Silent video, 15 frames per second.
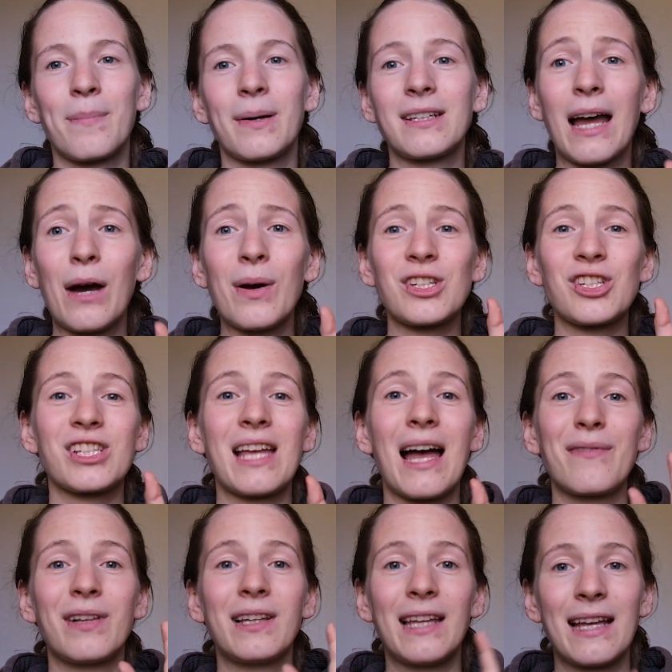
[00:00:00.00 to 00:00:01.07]
But now I just
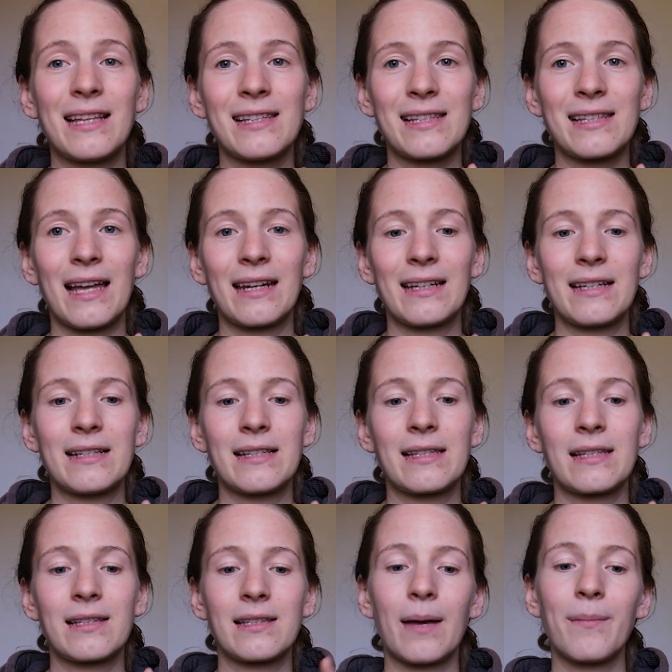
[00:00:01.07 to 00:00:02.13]
have a lens that
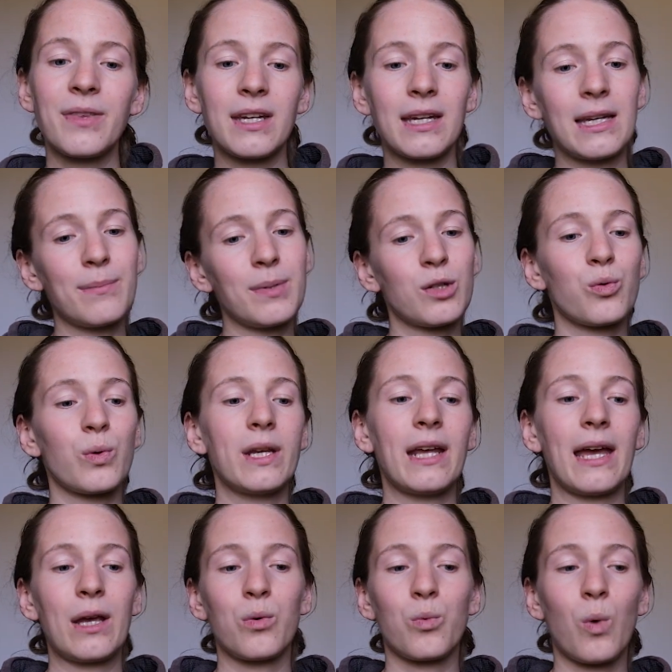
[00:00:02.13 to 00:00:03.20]
is something in between
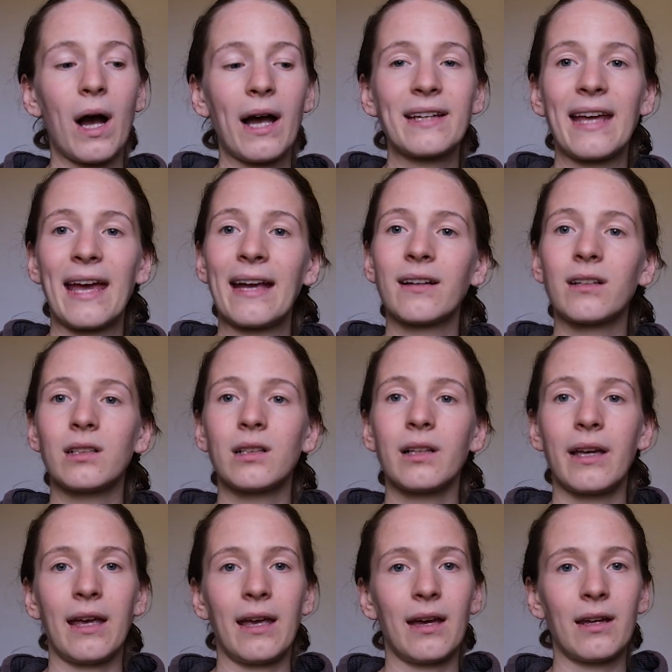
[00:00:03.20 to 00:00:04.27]
a wide
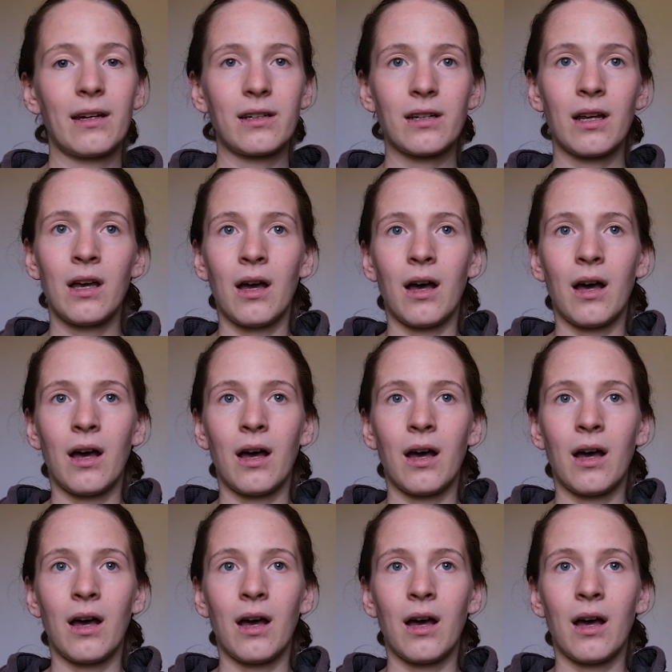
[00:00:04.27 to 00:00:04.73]
angle and